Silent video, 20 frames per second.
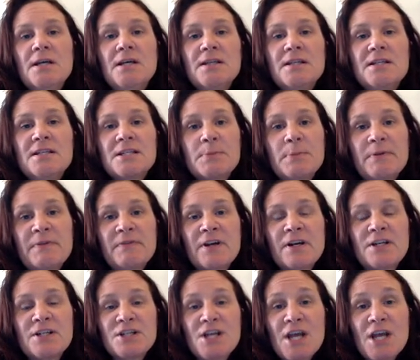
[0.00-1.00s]
This can be
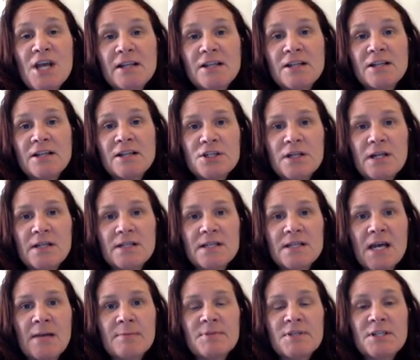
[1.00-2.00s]
very challenging at
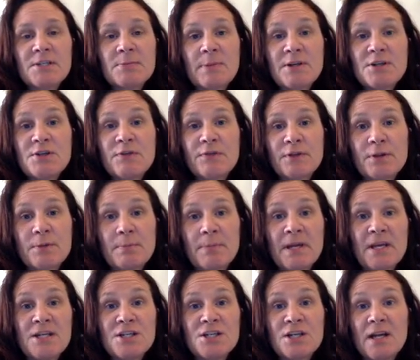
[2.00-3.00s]
times, especially for the
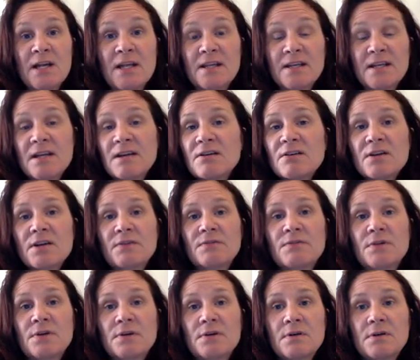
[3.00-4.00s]
patient and the
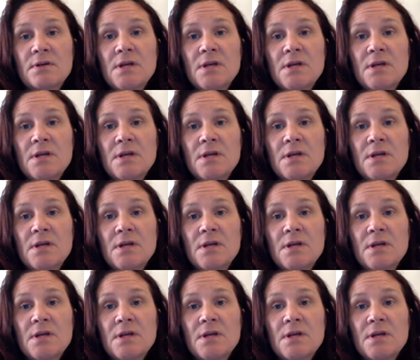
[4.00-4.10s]
caregiver.